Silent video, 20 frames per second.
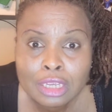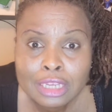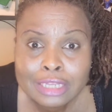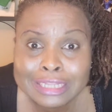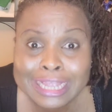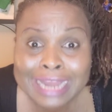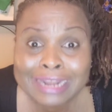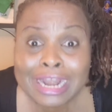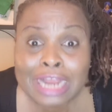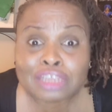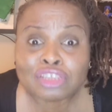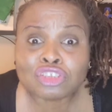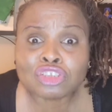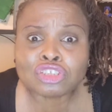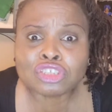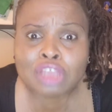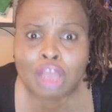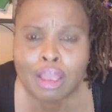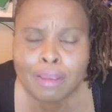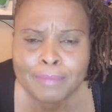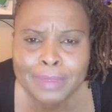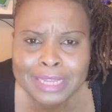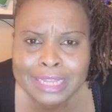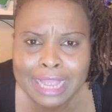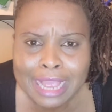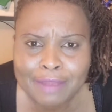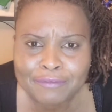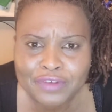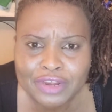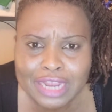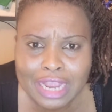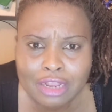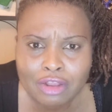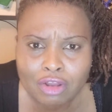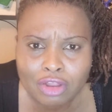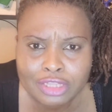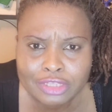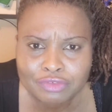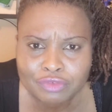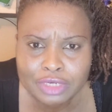There are so many African
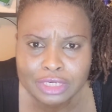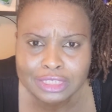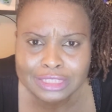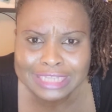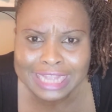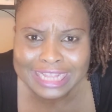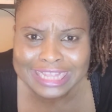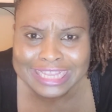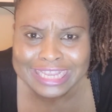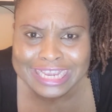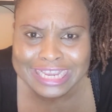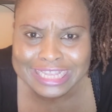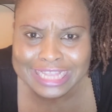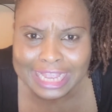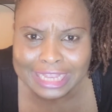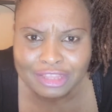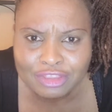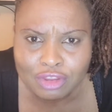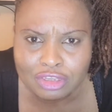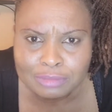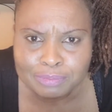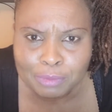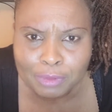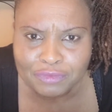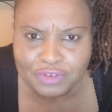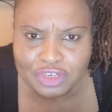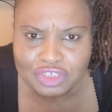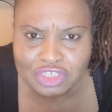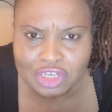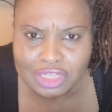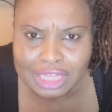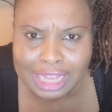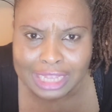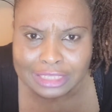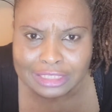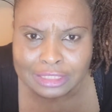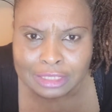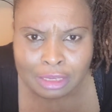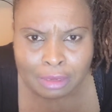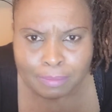countries that needed those
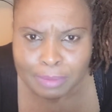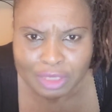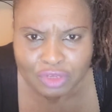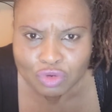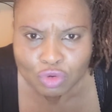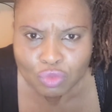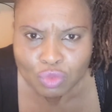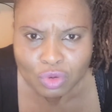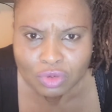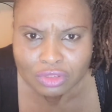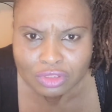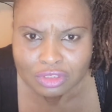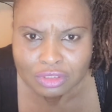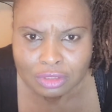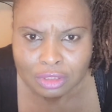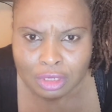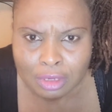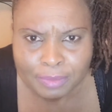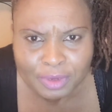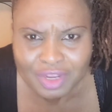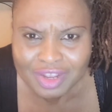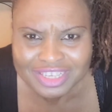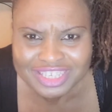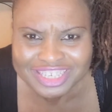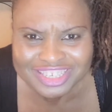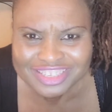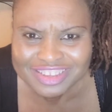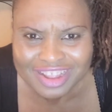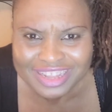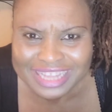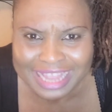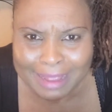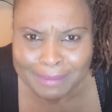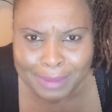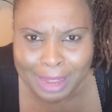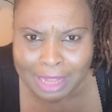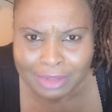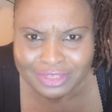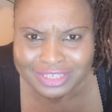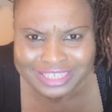professionals, but you won't, because it's not
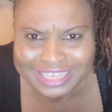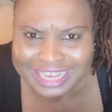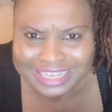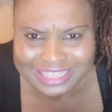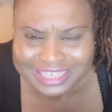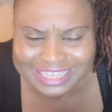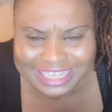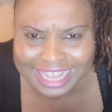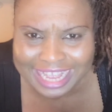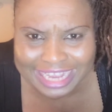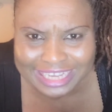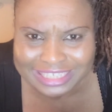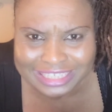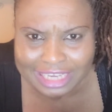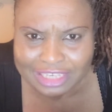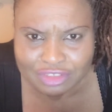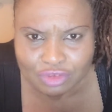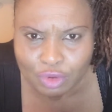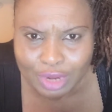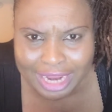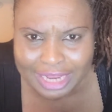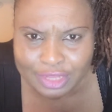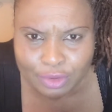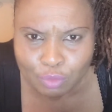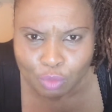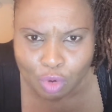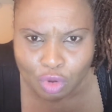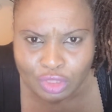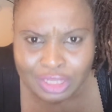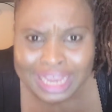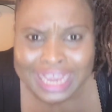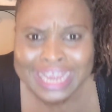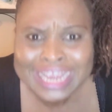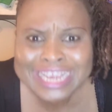about sending excess to anyone.